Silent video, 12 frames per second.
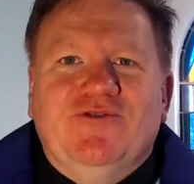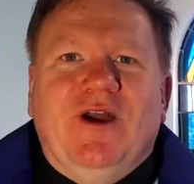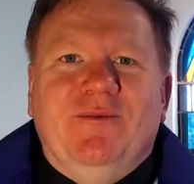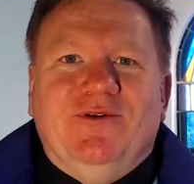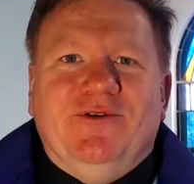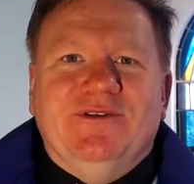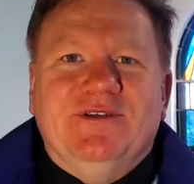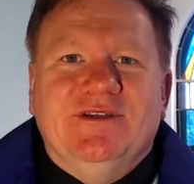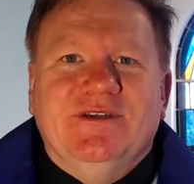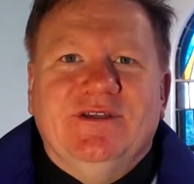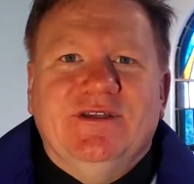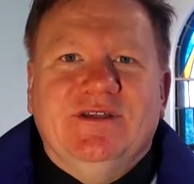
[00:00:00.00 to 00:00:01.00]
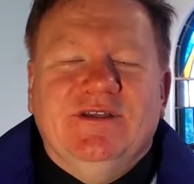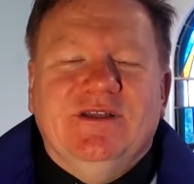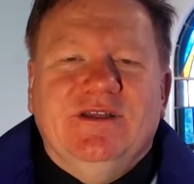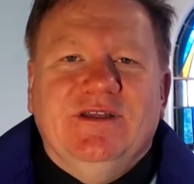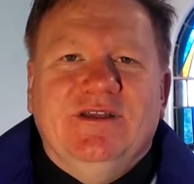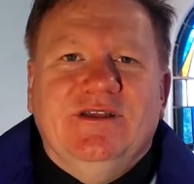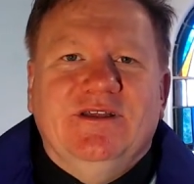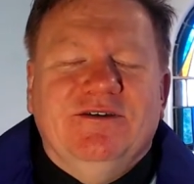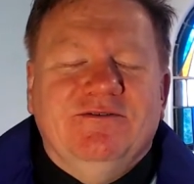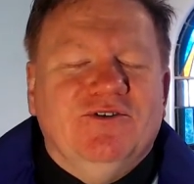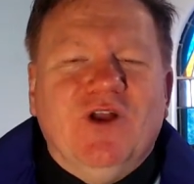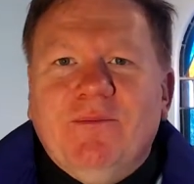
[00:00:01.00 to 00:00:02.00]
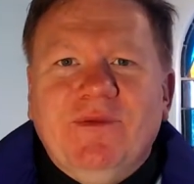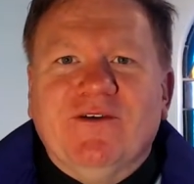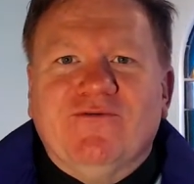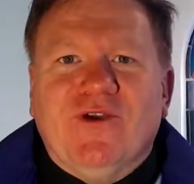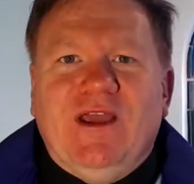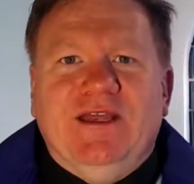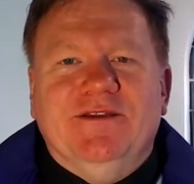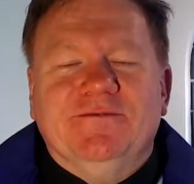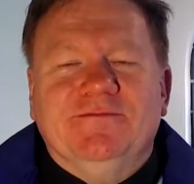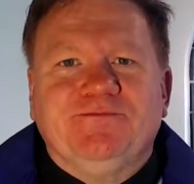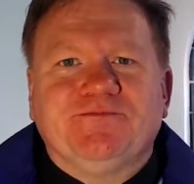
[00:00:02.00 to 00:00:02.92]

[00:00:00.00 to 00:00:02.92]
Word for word: troubled. Do not be afraid.